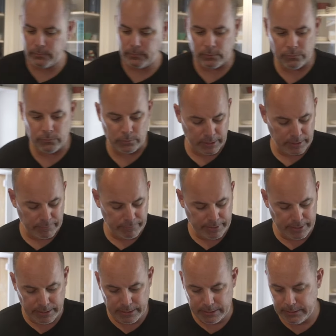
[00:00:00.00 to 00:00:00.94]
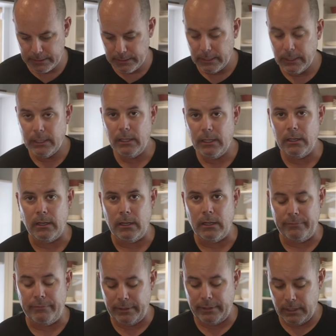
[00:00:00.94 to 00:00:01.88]
So we have that.
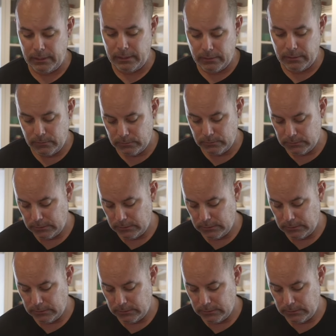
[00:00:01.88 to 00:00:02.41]
Avocado.